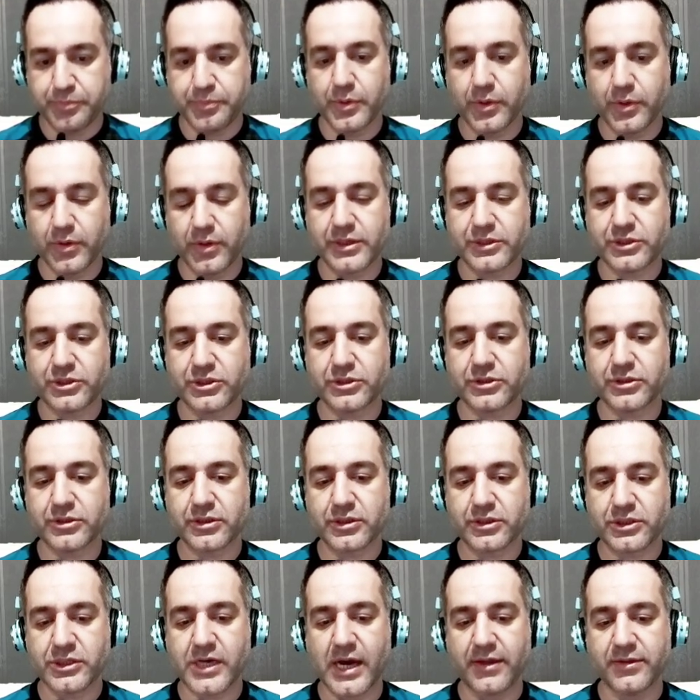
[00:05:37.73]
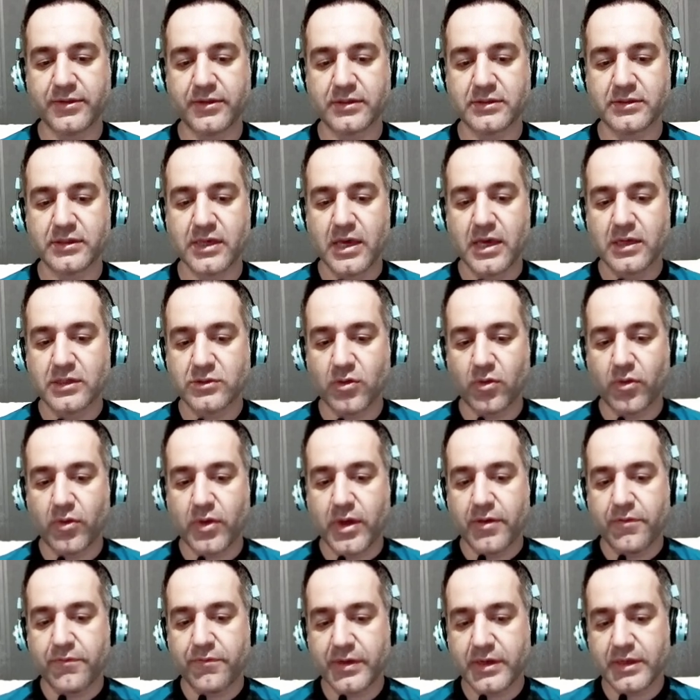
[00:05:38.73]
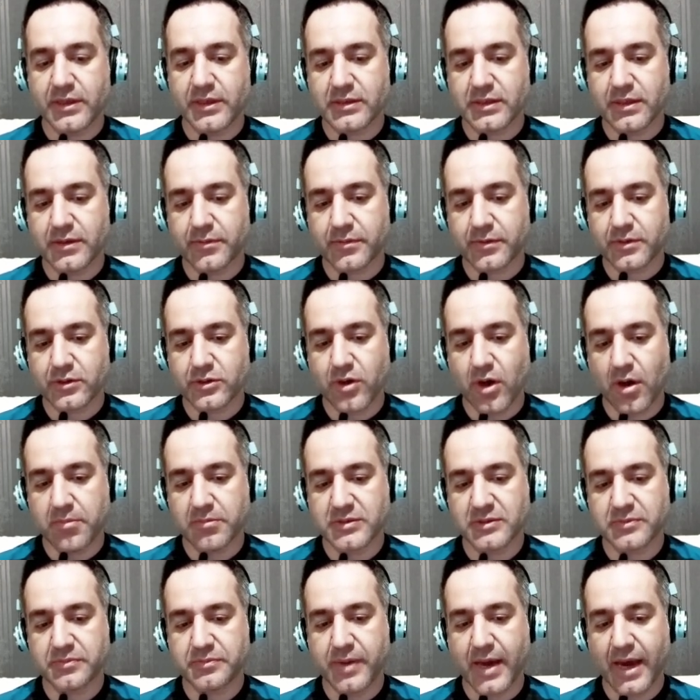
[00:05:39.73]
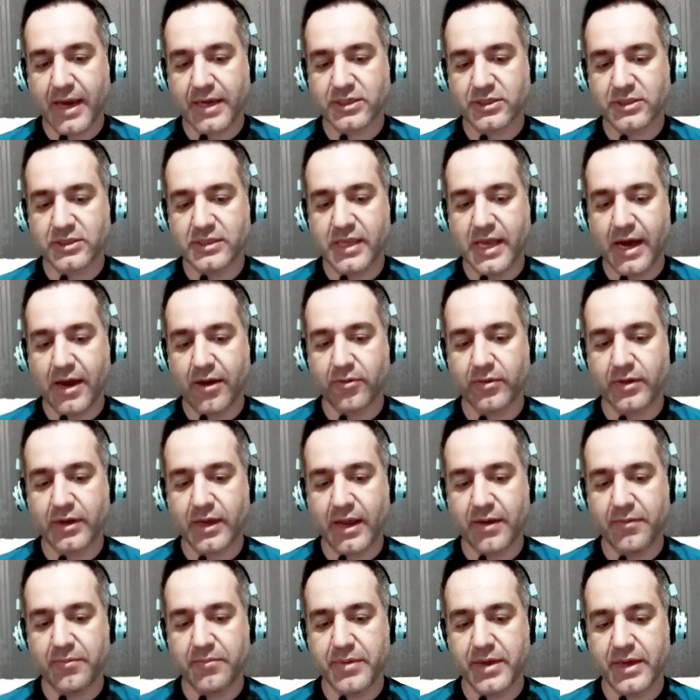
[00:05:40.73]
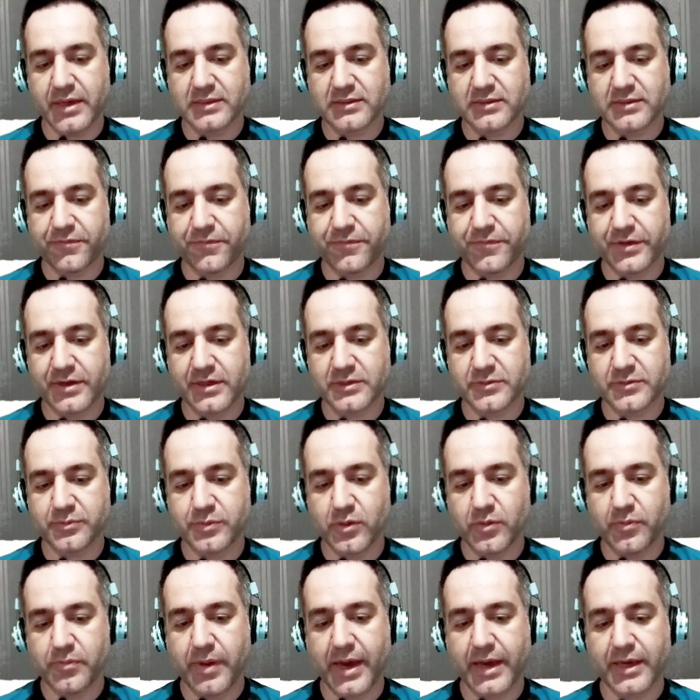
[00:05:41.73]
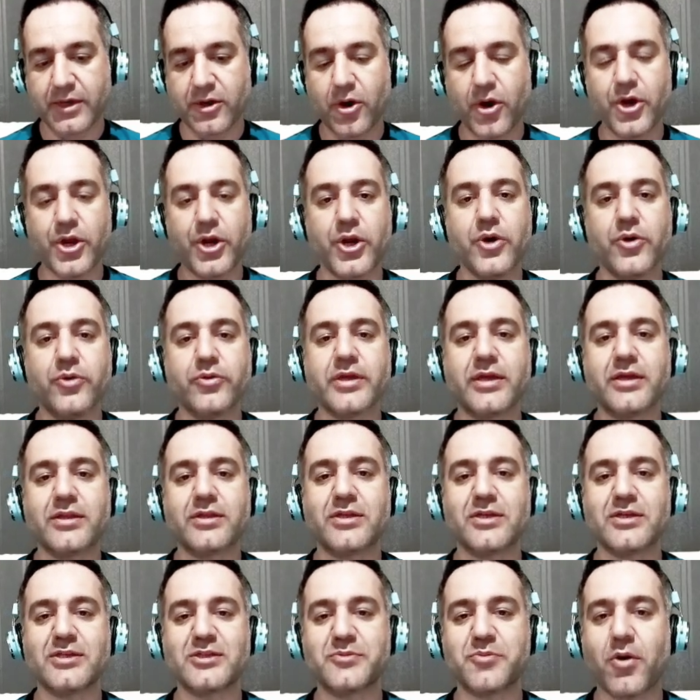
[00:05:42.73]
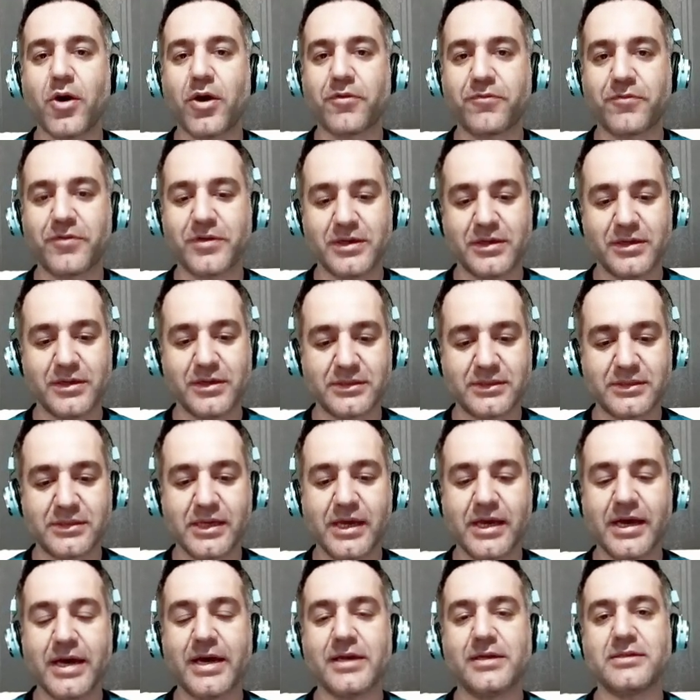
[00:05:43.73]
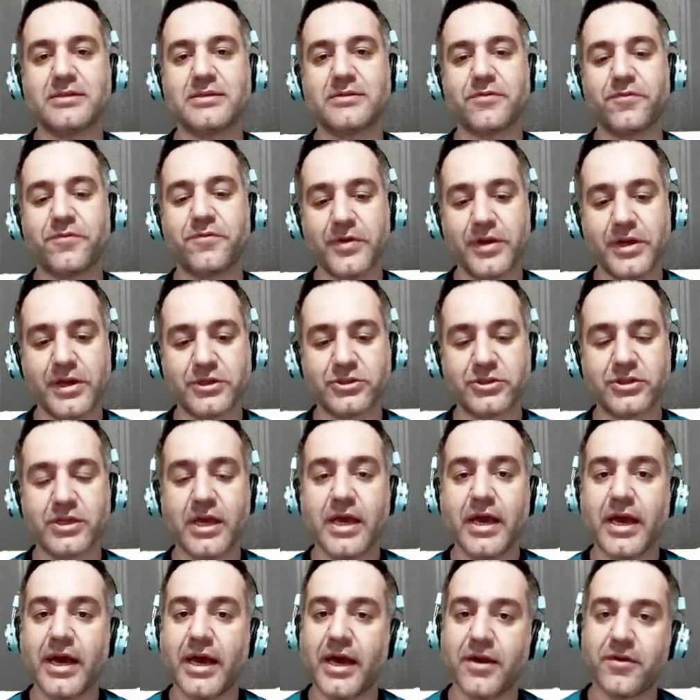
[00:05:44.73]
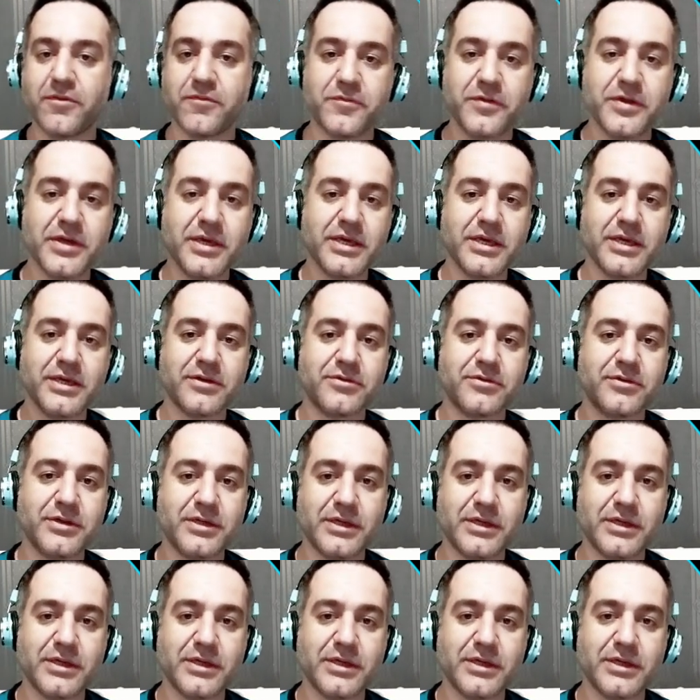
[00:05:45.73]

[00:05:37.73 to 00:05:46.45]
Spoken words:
bullish candles. So when it comes back down and makes the first pullback, I know that the spike phase has finished, and we